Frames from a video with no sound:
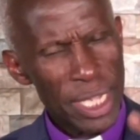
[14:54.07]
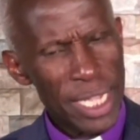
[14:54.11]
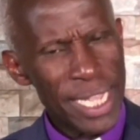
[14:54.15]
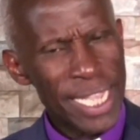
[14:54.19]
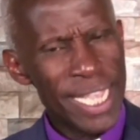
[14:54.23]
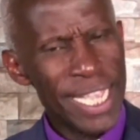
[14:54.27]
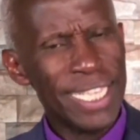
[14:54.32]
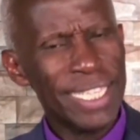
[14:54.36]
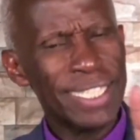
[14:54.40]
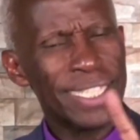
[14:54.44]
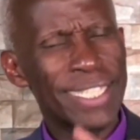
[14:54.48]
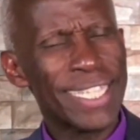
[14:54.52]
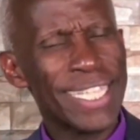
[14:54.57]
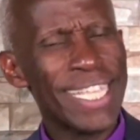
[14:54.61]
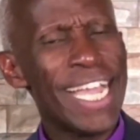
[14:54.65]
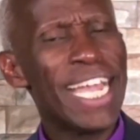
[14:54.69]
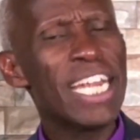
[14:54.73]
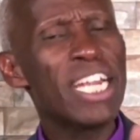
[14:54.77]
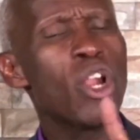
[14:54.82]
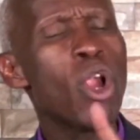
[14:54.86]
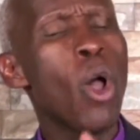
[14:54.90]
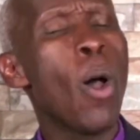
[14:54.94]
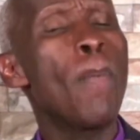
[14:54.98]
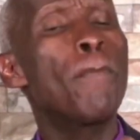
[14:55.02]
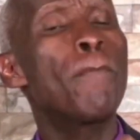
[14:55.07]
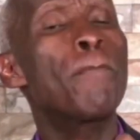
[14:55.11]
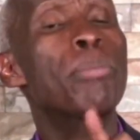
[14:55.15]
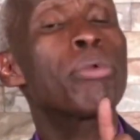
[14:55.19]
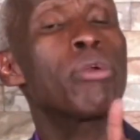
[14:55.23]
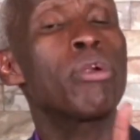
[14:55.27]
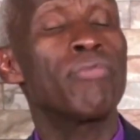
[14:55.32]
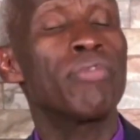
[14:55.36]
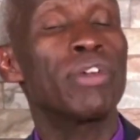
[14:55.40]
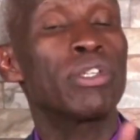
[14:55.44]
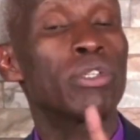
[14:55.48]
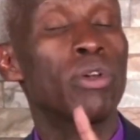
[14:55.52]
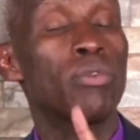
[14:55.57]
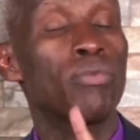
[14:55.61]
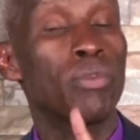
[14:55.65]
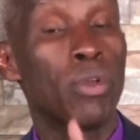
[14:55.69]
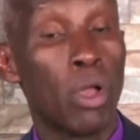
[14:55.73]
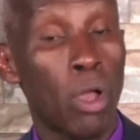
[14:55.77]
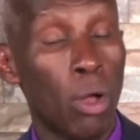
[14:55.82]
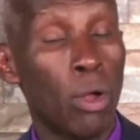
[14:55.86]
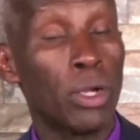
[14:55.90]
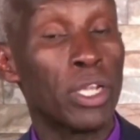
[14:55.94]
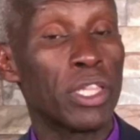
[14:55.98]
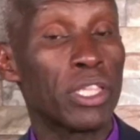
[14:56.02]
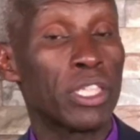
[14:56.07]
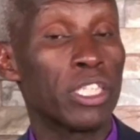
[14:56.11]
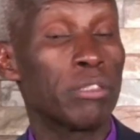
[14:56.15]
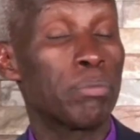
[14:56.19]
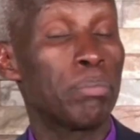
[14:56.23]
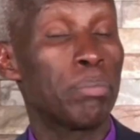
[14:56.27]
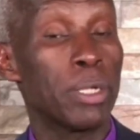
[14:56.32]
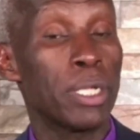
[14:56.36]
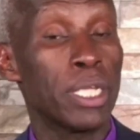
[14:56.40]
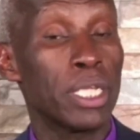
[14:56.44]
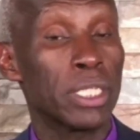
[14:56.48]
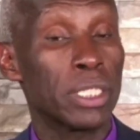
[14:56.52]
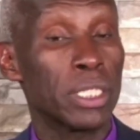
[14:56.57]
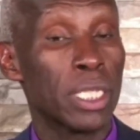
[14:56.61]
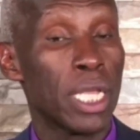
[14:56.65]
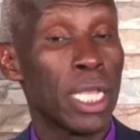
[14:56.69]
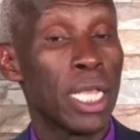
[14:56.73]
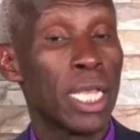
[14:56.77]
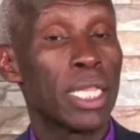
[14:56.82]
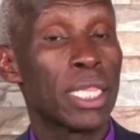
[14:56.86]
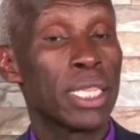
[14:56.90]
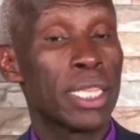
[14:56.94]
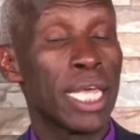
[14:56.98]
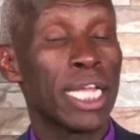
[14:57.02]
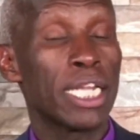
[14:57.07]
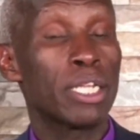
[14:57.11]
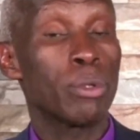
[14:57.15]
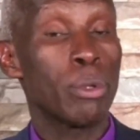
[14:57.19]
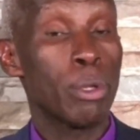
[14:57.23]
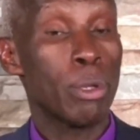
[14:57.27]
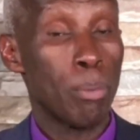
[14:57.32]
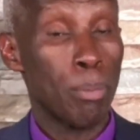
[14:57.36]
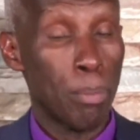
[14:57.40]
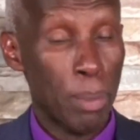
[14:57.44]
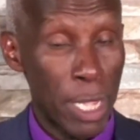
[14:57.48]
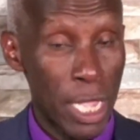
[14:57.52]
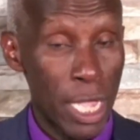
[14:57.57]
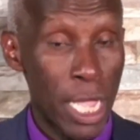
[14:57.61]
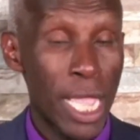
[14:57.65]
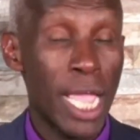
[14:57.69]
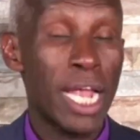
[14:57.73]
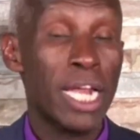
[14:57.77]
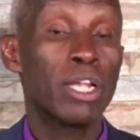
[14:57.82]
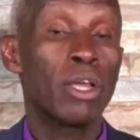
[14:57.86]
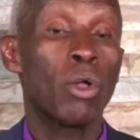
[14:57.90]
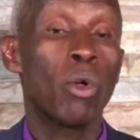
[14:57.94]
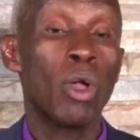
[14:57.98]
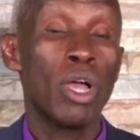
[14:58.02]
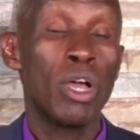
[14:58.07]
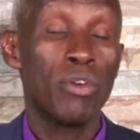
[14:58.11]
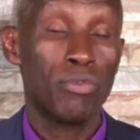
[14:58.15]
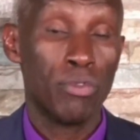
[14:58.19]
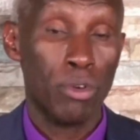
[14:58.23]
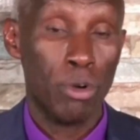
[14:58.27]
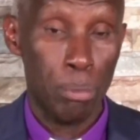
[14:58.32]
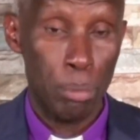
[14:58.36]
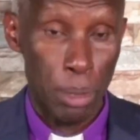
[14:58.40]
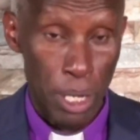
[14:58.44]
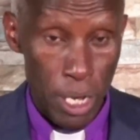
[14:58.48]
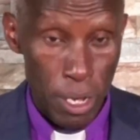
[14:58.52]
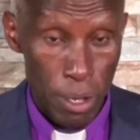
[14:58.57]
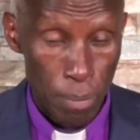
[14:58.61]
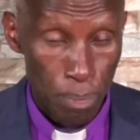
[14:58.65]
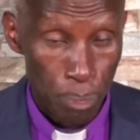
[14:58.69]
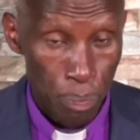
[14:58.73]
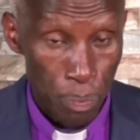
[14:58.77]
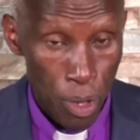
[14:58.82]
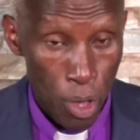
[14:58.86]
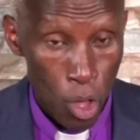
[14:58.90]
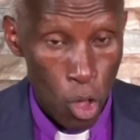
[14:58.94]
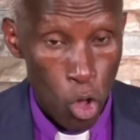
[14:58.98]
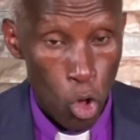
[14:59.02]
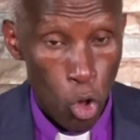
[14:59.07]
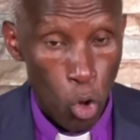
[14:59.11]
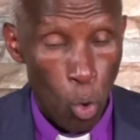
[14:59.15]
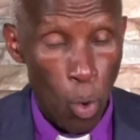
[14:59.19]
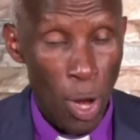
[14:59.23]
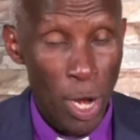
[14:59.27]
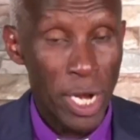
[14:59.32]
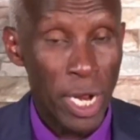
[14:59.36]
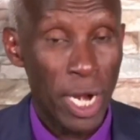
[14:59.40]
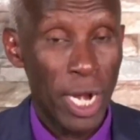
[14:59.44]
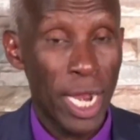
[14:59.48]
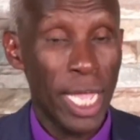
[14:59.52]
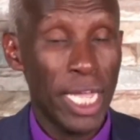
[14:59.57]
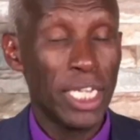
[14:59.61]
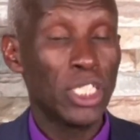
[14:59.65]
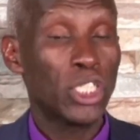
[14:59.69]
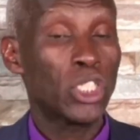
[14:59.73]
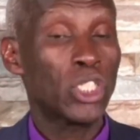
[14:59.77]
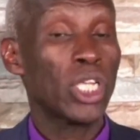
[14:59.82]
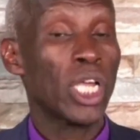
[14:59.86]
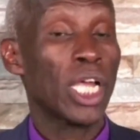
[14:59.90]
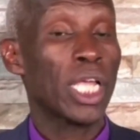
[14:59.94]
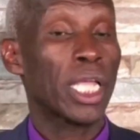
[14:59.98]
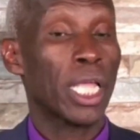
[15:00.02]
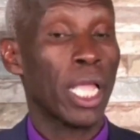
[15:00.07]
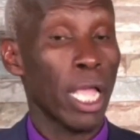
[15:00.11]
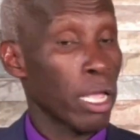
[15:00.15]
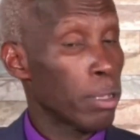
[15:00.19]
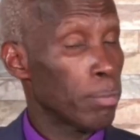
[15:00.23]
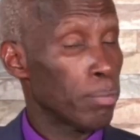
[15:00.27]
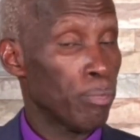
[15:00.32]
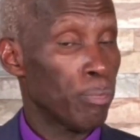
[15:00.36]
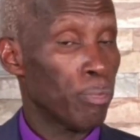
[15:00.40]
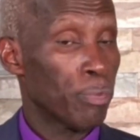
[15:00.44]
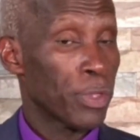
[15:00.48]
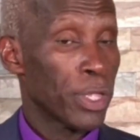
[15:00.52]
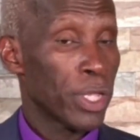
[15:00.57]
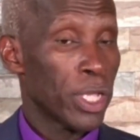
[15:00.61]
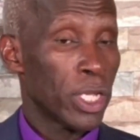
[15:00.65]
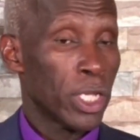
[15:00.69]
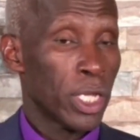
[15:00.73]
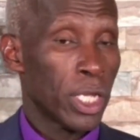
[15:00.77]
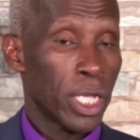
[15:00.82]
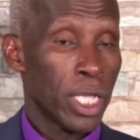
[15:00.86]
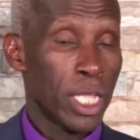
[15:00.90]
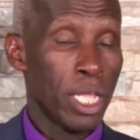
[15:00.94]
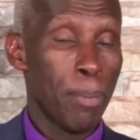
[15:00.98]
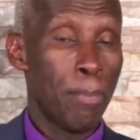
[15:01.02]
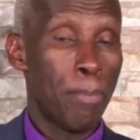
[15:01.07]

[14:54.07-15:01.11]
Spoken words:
is there no prophet of God in this place that we may inquire from him? when Elisha came, he